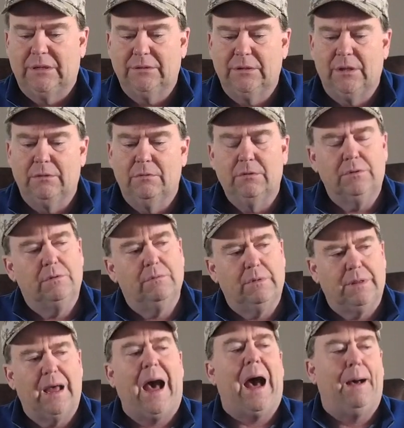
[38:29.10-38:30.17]
uh, uh,
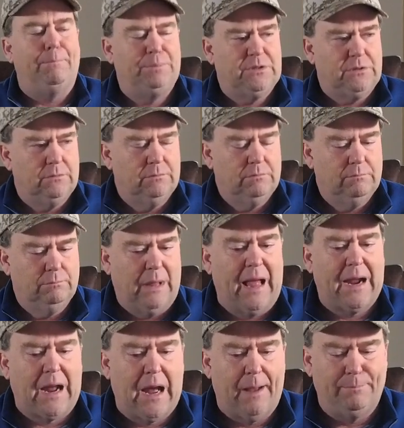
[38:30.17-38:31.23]
ops,
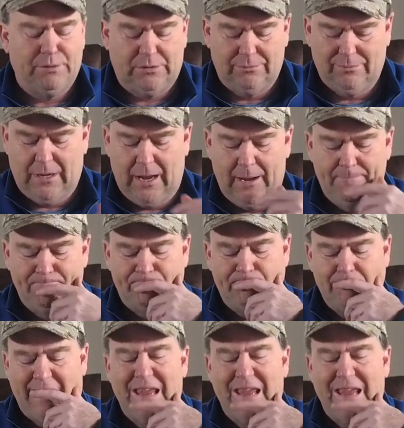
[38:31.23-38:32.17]
black ops, okay?